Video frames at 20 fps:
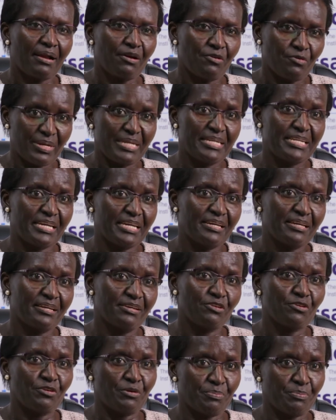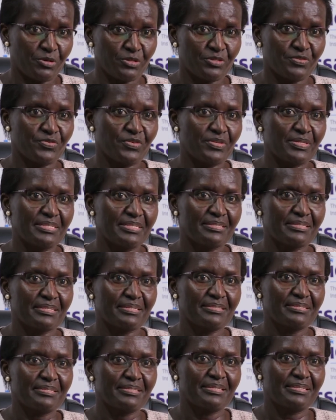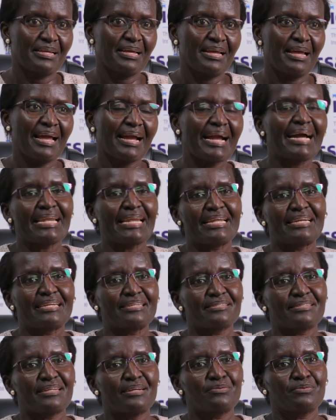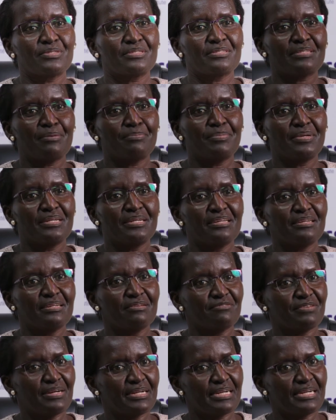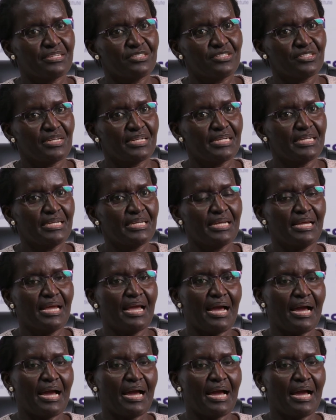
reading your reports, for instance, mm. can understand what's happening financially?